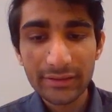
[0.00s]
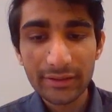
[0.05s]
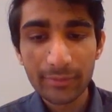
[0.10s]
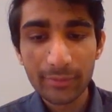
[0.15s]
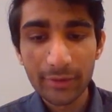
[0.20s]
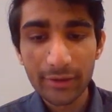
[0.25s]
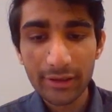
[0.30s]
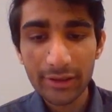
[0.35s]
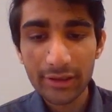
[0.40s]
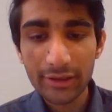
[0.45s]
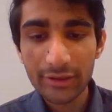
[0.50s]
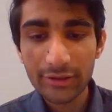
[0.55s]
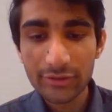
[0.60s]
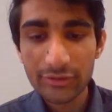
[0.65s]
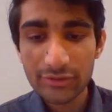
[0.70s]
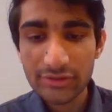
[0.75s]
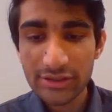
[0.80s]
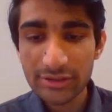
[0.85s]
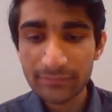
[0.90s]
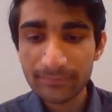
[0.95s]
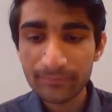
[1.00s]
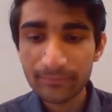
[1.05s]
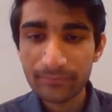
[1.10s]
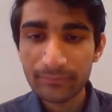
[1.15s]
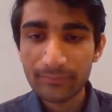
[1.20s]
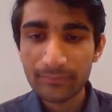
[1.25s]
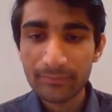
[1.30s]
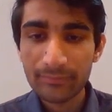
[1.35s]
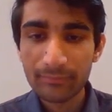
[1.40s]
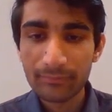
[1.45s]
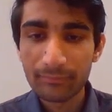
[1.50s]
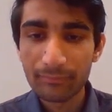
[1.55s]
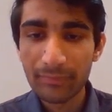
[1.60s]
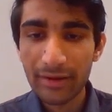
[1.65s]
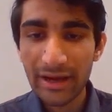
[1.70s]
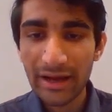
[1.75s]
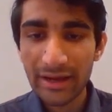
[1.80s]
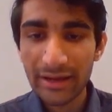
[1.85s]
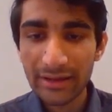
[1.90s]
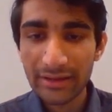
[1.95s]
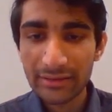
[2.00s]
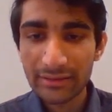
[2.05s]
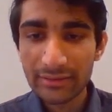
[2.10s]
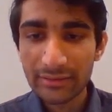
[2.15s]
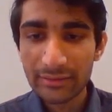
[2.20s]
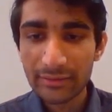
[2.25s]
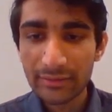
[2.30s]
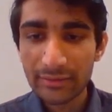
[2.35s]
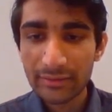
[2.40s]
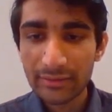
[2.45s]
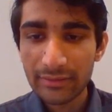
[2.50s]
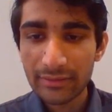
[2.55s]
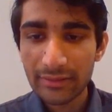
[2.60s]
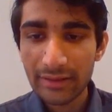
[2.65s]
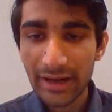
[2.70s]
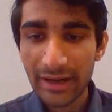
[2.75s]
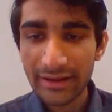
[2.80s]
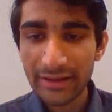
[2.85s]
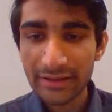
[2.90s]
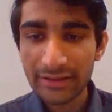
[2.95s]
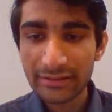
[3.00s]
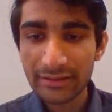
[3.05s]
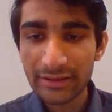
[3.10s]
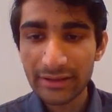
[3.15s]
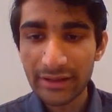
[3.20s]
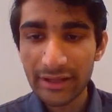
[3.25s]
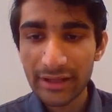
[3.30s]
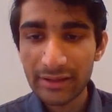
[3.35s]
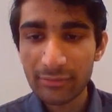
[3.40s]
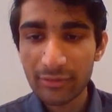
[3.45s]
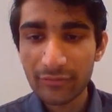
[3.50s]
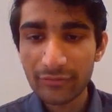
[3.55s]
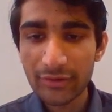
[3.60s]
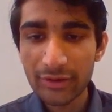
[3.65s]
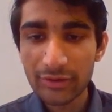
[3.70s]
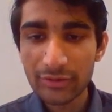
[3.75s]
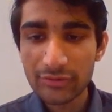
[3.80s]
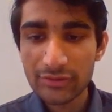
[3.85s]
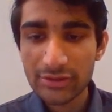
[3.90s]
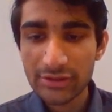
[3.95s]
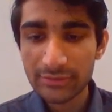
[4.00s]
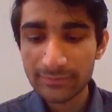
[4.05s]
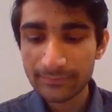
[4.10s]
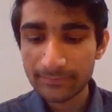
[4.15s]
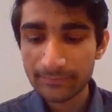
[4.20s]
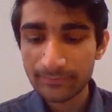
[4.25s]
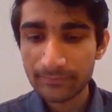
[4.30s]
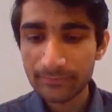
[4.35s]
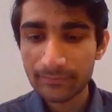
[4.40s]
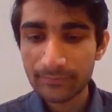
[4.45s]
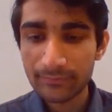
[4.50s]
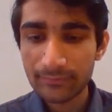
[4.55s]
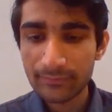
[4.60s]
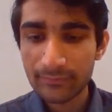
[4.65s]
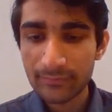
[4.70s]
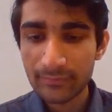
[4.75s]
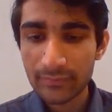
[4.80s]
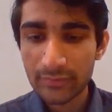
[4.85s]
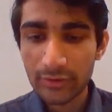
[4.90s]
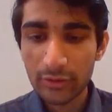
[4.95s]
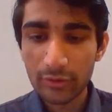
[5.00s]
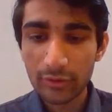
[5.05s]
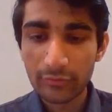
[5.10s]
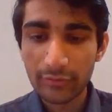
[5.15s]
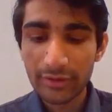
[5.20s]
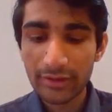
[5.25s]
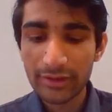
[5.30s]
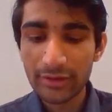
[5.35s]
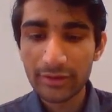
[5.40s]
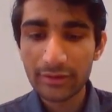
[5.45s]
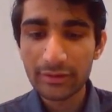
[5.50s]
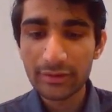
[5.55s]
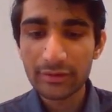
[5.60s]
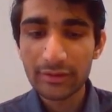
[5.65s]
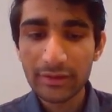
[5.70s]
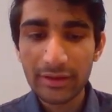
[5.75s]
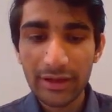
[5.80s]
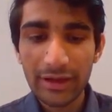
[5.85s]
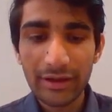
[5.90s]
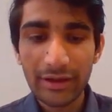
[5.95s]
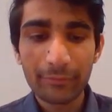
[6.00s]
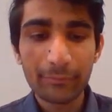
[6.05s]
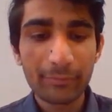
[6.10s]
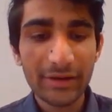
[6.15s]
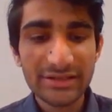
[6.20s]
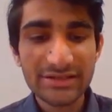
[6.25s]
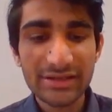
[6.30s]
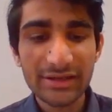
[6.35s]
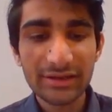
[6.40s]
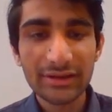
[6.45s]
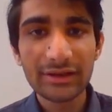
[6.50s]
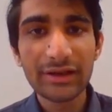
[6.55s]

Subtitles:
the particular user by writing the name of the user over here and pressing